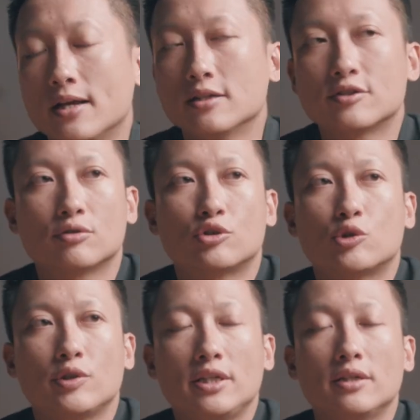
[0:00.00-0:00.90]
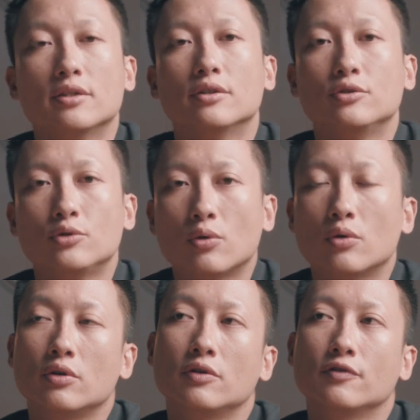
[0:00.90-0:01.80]
And so treat
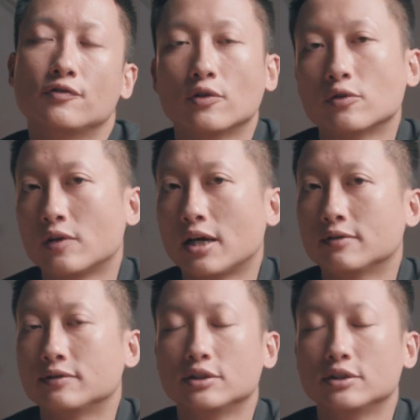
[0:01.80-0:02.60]
your photographs,